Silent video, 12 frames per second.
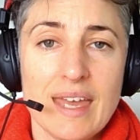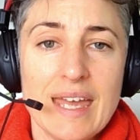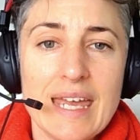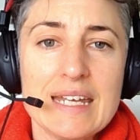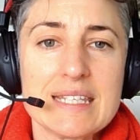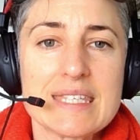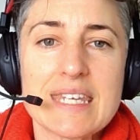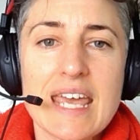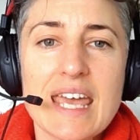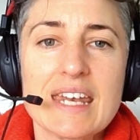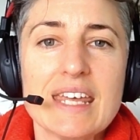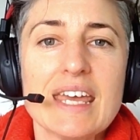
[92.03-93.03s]

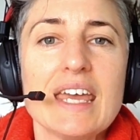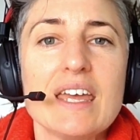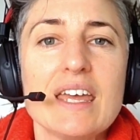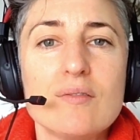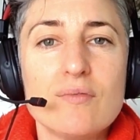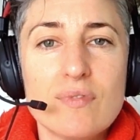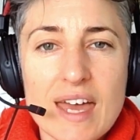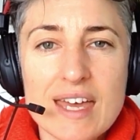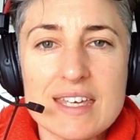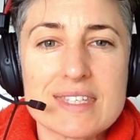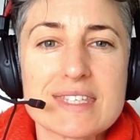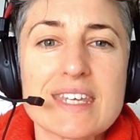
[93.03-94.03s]
Instead,
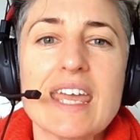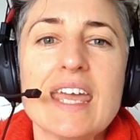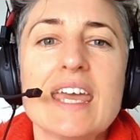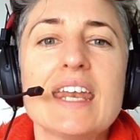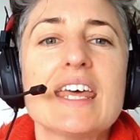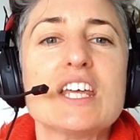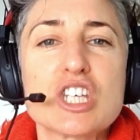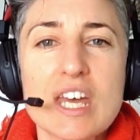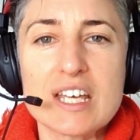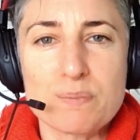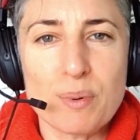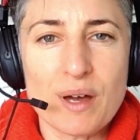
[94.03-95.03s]
invest in a
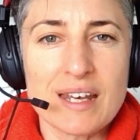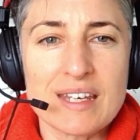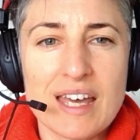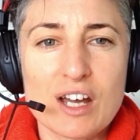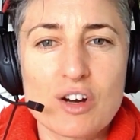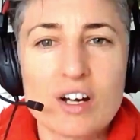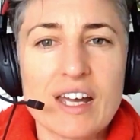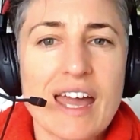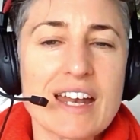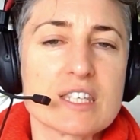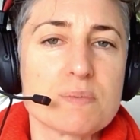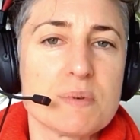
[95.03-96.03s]
chest binder
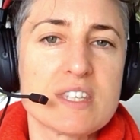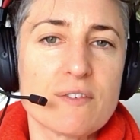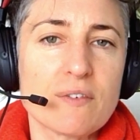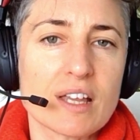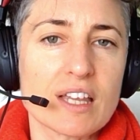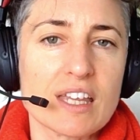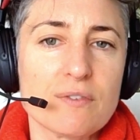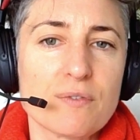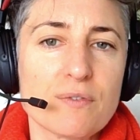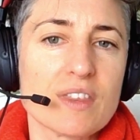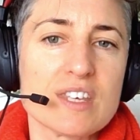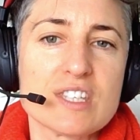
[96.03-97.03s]
created specifically
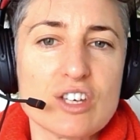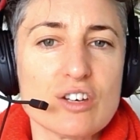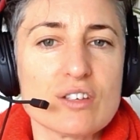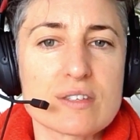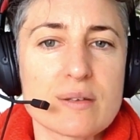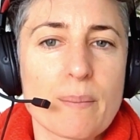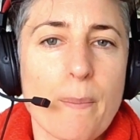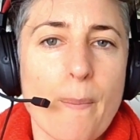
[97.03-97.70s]
for this use.